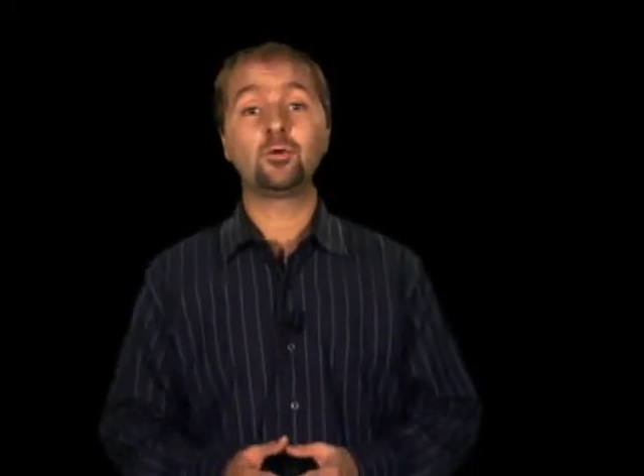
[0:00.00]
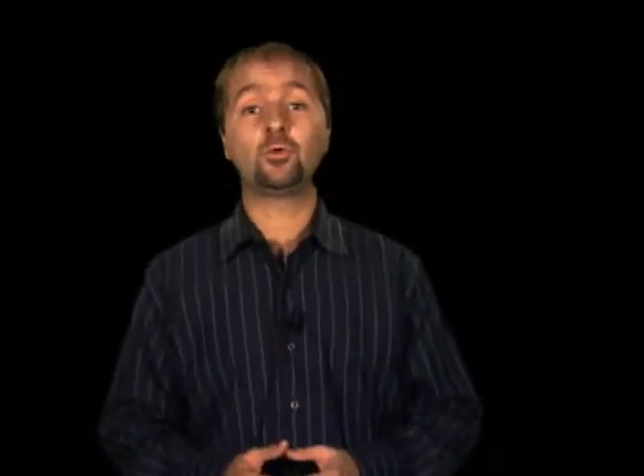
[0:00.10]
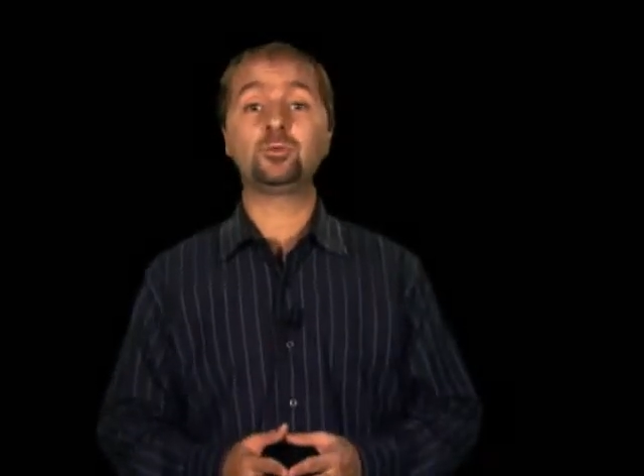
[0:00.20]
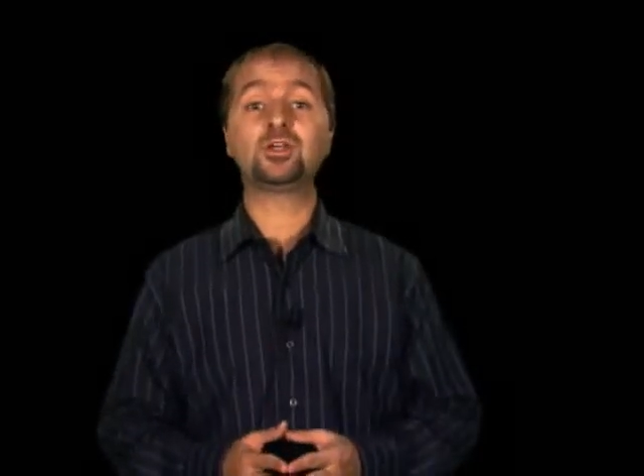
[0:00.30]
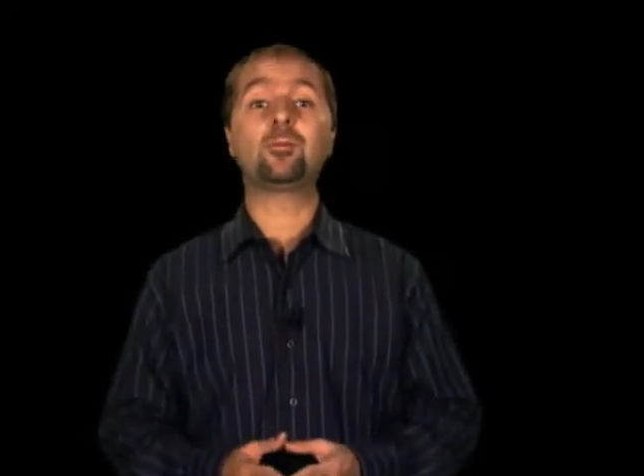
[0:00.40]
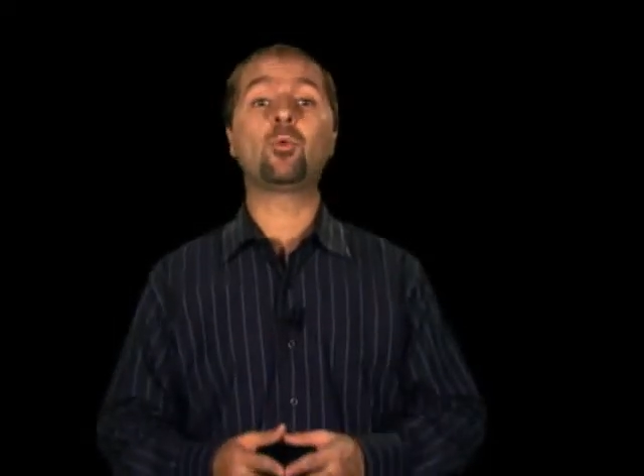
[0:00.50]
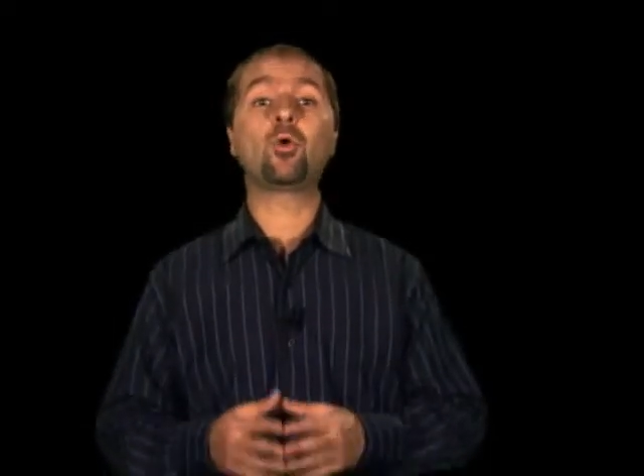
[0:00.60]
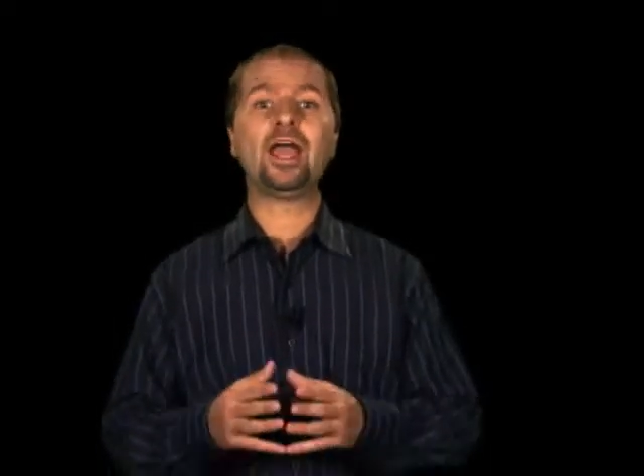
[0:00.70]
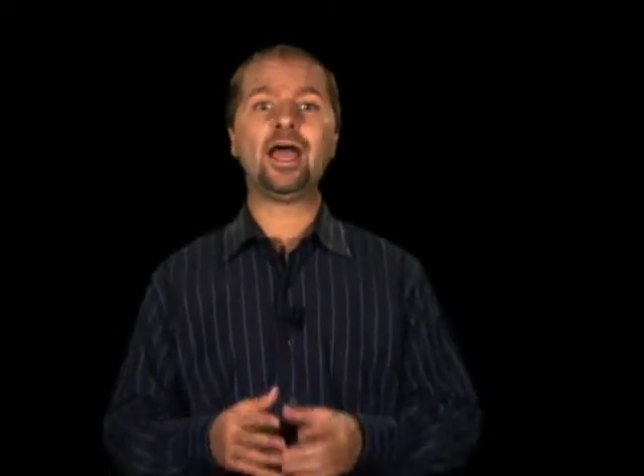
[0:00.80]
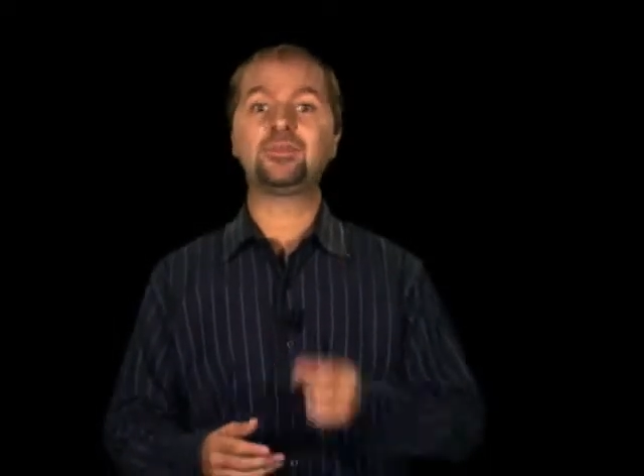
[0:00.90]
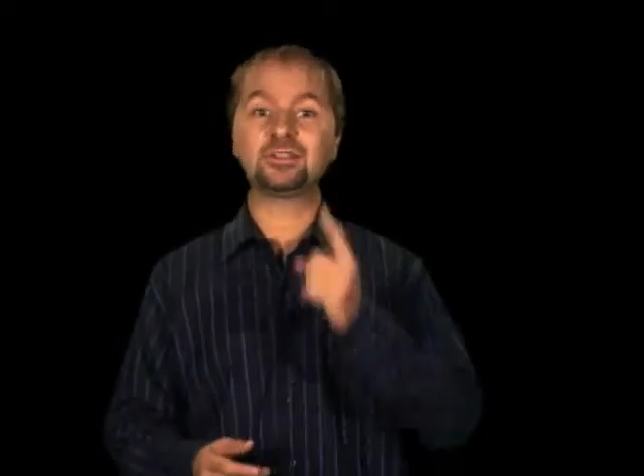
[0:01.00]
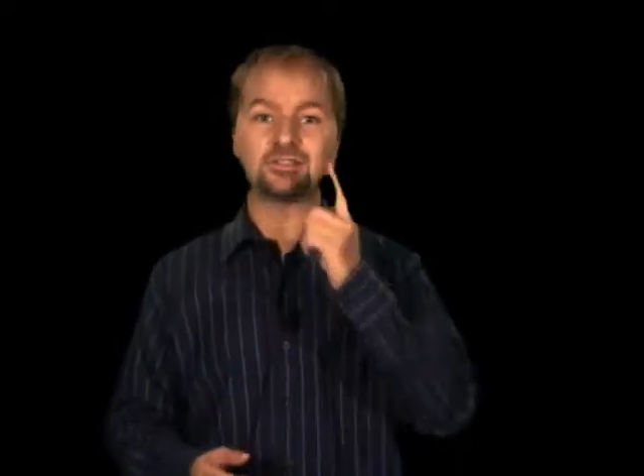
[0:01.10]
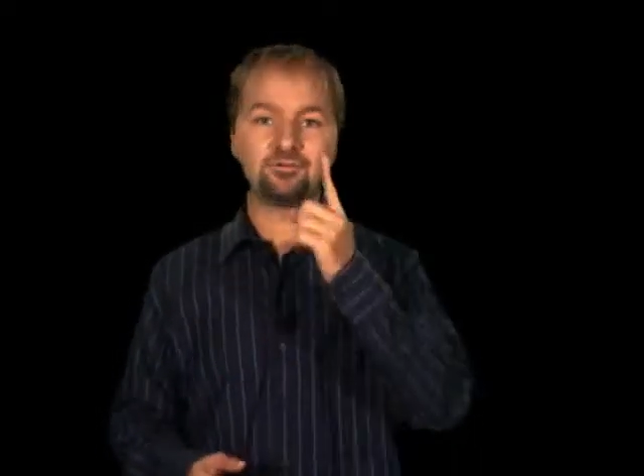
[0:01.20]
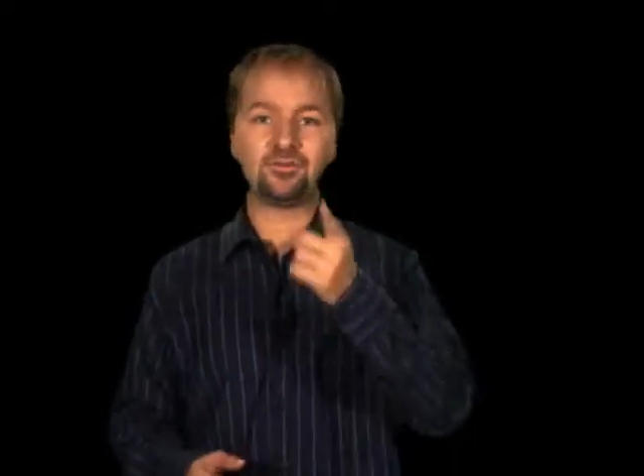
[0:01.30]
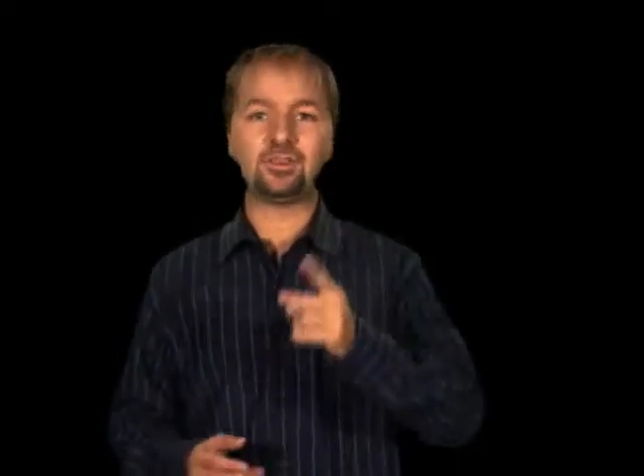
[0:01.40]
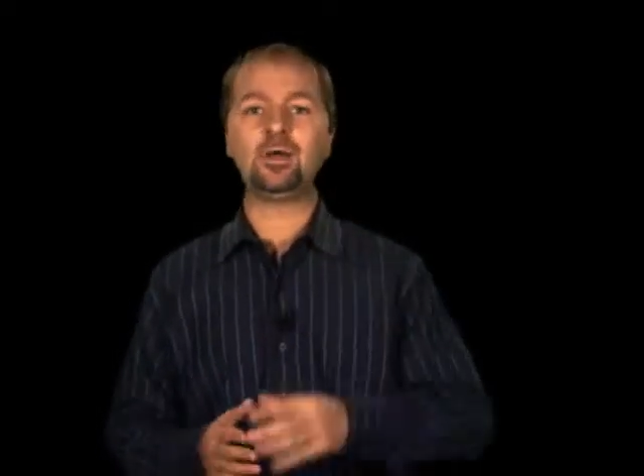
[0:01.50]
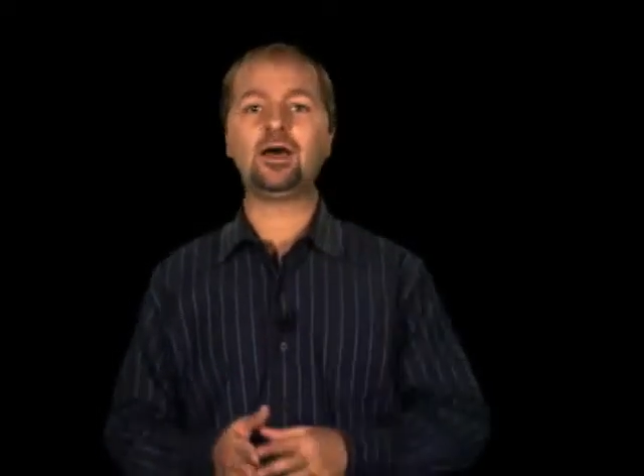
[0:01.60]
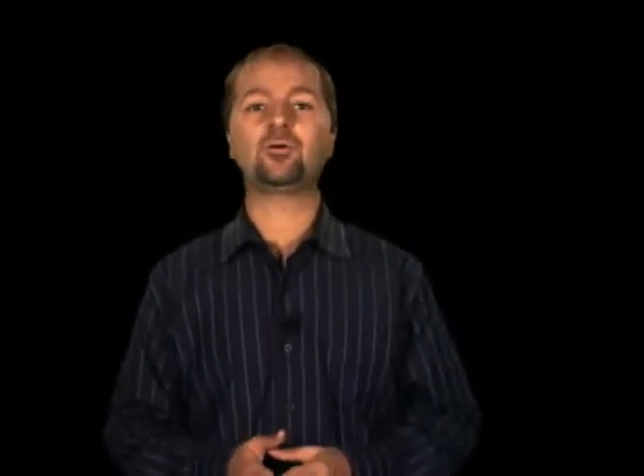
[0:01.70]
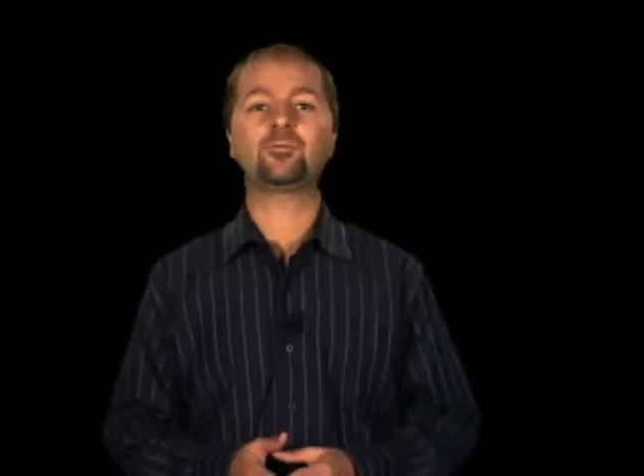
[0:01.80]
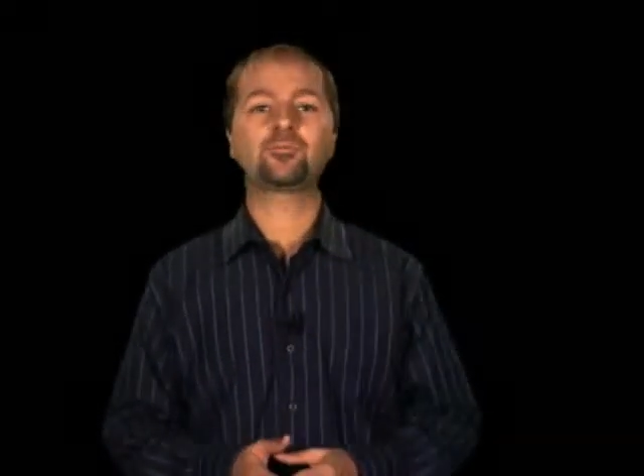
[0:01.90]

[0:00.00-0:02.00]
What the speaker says: when you become more apt at sniffing them out.